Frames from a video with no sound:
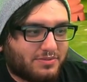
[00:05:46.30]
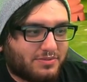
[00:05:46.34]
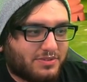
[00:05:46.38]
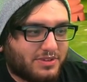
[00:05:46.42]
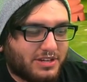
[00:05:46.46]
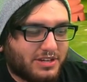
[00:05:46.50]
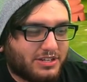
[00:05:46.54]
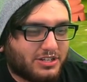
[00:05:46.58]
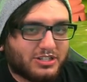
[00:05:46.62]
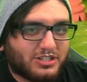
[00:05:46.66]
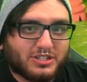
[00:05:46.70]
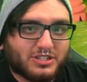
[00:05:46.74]

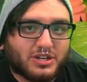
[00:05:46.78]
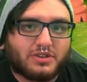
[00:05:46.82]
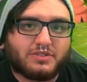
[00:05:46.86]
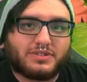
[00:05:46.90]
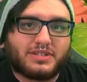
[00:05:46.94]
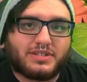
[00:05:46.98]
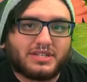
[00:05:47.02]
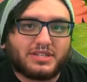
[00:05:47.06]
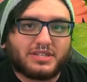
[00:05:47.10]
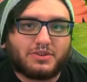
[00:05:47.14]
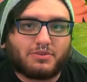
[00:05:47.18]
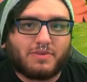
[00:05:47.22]
it just serves
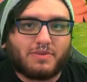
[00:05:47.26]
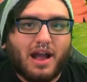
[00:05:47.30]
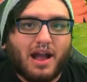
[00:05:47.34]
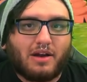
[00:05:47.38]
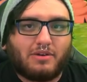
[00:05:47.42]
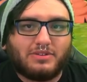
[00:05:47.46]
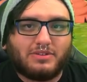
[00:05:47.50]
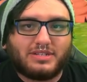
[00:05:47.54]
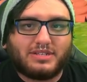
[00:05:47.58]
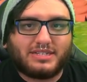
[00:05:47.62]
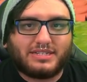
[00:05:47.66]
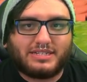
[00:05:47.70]
as the
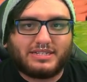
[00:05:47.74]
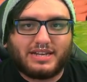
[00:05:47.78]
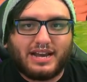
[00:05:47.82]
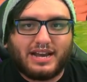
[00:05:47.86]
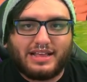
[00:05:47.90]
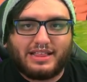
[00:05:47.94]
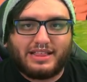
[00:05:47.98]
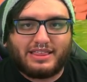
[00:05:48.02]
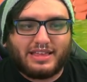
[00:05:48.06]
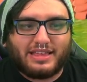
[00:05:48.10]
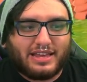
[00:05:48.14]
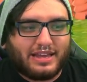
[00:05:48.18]
routes,
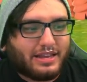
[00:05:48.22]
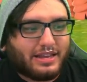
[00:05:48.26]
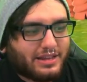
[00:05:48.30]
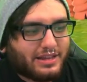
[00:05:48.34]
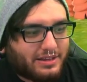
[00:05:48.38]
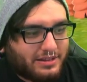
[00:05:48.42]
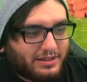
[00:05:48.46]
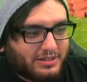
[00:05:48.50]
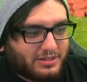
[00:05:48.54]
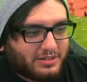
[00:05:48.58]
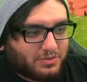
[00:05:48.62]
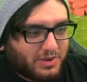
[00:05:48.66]
I think,
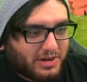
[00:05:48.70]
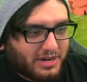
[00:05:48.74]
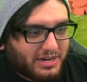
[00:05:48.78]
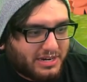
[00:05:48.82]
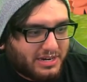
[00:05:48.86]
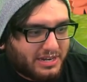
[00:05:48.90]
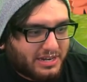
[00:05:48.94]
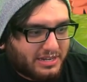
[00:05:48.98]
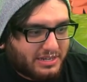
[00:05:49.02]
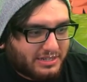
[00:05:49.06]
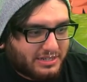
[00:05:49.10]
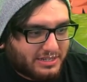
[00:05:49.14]
is what it
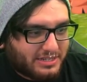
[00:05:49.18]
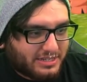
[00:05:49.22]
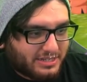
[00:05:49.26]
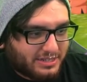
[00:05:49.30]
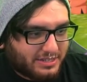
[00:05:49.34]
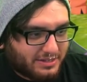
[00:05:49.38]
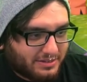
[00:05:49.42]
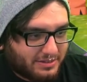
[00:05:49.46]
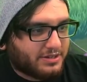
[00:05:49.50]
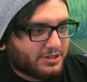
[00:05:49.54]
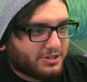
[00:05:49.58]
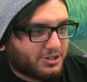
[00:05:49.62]
does.
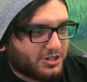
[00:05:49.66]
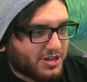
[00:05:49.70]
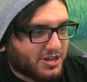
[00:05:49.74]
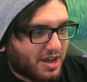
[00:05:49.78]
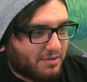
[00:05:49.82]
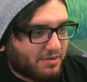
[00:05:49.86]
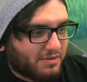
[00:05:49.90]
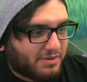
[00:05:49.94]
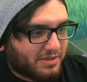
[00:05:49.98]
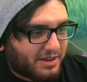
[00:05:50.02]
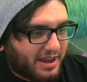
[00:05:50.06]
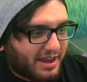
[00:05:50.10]
There's a
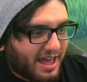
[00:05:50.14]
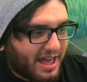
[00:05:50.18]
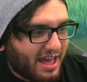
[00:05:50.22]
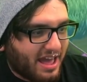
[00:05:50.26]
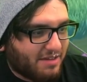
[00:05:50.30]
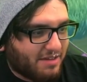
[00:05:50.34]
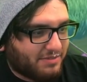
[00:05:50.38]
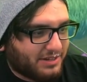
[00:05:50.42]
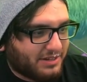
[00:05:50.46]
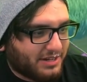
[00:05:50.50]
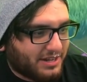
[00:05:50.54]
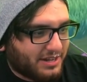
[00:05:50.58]
shot with an
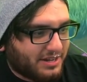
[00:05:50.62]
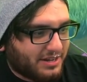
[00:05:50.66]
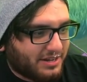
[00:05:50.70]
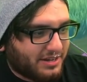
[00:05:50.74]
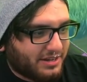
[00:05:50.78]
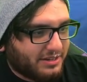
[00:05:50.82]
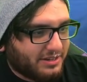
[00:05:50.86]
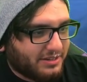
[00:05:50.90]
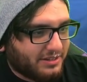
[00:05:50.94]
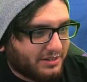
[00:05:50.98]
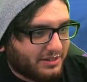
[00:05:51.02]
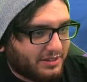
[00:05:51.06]

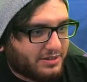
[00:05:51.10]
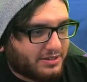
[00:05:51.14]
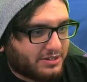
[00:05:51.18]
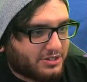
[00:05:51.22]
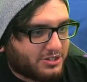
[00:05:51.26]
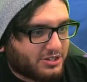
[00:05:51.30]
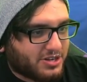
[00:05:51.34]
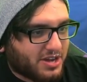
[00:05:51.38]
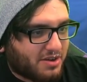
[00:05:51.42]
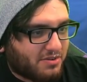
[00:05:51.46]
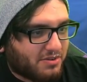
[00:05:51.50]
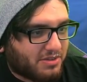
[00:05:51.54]
Avalugg, there's a
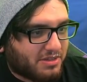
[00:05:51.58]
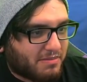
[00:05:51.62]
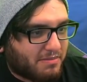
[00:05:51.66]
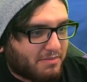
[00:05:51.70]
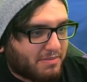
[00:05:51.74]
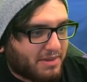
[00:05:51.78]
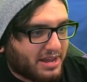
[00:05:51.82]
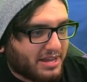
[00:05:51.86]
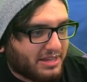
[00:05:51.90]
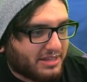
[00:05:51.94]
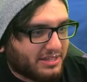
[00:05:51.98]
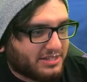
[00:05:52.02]
shot with a
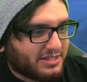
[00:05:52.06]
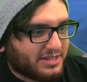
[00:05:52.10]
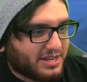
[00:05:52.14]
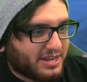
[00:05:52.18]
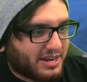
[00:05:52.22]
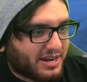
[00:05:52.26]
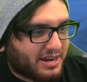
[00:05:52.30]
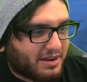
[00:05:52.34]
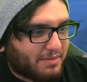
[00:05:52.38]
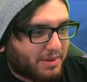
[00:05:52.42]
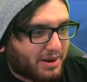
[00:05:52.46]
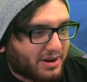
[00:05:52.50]

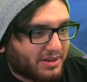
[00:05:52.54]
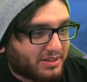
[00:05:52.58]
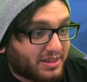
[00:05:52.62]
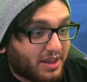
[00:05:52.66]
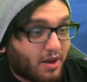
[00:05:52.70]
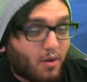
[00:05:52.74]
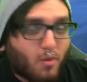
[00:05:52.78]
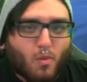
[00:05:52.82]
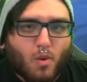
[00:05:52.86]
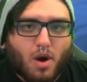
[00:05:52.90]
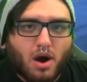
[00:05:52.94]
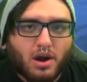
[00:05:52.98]
Milotic, and apparently
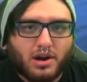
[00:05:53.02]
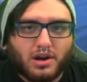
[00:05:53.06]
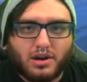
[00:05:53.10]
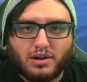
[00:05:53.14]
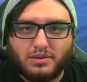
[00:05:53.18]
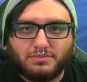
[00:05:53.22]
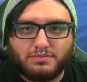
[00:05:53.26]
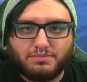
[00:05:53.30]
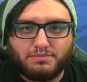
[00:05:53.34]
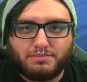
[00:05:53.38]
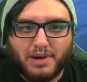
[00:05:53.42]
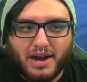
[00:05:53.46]
a Water
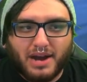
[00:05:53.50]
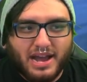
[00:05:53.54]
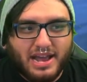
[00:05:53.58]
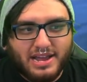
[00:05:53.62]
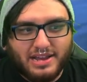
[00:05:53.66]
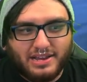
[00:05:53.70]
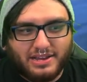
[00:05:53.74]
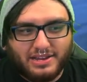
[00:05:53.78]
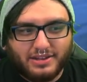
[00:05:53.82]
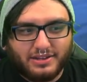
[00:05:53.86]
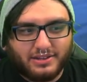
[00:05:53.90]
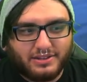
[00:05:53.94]

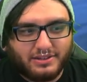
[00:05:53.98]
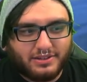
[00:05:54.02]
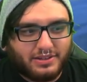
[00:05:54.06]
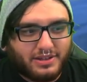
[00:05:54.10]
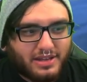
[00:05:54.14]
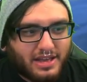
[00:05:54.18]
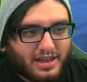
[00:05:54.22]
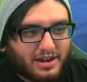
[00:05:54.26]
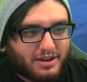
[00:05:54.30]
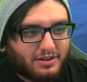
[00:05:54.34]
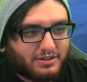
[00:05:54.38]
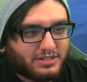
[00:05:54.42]
Bike,
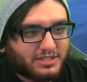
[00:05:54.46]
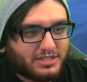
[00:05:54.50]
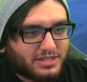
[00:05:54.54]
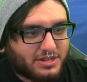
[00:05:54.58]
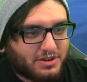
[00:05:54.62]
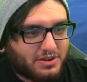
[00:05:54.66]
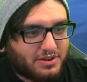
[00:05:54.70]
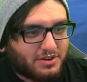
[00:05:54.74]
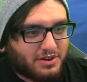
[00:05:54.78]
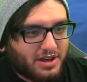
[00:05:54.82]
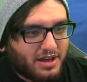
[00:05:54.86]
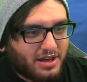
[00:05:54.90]
and
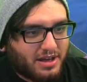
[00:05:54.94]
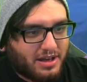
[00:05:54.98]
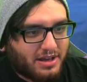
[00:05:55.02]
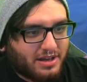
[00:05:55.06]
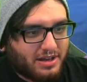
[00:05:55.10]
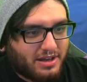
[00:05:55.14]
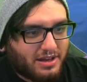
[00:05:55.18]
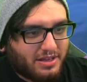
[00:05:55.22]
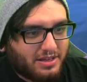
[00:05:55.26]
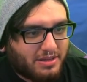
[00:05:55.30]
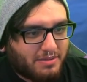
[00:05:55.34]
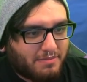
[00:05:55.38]
also
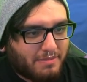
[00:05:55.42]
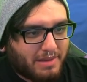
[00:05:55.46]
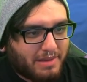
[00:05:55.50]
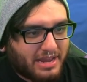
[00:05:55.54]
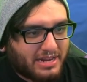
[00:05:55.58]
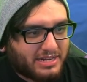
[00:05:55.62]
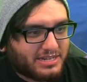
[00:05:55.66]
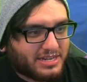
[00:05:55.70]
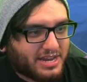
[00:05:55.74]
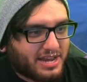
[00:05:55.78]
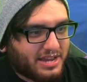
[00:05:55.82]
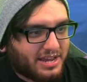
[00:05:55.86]
a
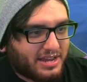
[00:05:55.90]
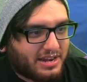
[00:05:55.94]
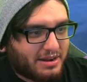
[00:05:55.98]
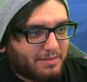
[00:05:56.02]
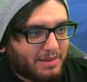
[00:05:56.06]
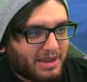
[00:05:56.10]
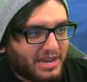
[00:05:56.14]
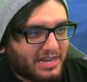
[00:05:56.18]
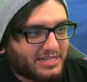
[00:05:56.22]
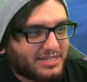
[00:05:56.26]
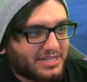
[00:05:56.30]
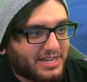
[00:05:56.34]
Mantike and a
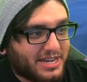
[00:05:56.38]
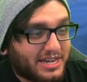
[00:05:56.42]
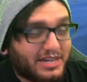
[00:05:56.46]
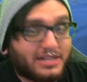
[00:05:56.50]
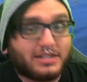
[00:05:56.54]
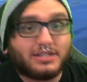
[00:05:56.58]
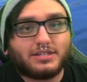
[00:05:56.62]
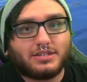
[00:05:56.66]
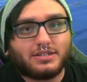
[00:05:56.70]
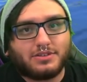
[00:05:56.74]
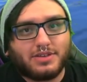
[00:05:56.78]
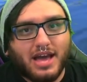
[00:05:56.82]

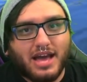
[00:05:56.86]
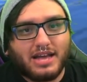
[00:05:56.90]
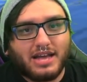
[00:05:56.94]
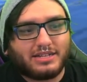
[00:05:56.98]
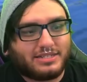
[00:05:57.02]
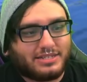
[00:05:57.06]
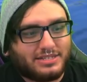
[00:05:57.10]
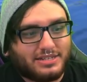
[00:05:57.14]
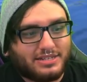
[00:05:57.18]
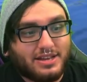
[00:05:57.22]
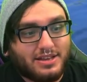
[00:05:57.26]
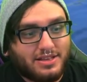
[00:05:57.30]
Mantine. So
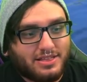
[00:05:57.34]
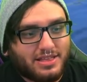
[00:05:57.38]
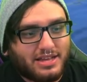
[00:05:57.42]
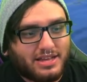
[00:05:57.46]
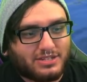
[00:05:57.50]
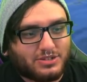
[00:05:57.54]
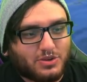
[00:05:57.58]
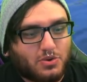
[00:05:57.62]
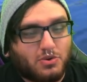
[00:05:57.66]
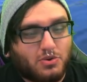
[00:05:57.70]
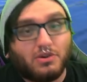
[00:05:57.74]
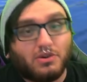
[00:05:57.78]
that's
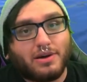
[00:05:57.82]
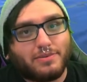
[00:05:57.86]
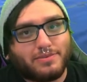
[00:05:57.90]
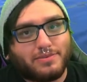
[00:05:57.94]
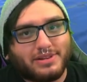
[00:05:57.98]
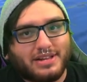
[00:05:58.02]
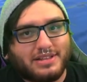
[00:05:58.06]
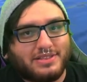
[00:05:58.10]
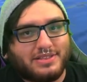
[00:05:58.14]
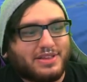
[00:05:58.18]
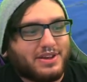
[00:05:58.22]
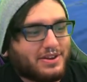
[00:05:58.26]
cool. I'm
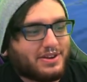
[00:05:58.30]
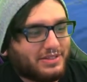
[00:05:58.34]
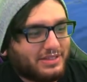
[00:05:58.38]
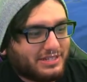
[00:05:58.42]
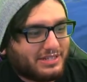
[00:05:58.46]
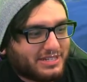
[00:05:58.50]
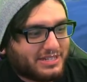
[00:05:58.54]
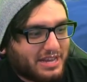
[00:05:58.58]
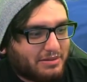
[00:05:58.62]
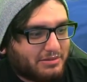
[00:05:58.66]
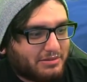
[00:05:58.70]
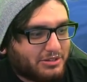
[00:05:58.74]
glad they're in
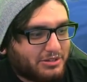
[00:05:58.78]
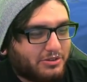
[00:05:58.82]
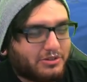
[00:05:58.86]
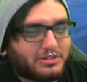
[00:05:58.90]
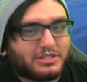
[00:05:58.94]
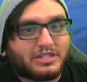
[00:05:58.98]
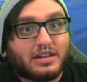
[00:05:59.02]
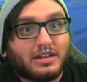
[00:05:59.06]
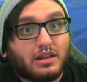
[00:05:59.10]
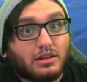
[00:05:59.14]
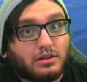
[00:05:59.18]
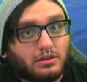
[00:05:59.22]
this game too,
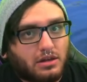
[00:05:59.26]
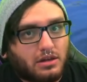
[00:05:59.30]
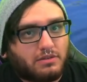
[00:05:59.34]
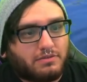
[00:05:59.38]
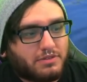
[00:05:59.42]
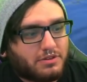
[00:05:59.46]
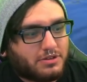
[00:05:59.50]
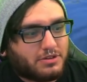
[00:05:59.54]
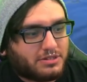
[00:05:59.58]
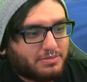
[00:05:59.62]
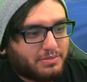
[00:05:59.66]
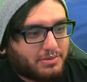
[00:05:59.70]
because I love
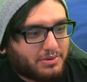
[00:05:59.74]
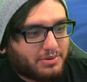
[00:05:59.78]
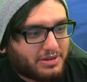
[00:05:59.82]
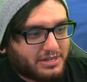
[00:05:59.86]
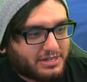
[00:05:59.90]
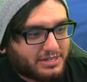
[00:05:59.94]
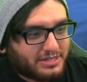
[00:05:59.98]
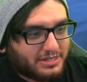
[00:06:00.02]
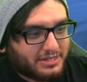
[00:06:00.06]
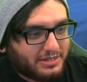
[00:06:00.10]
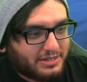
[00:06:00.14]
those boys.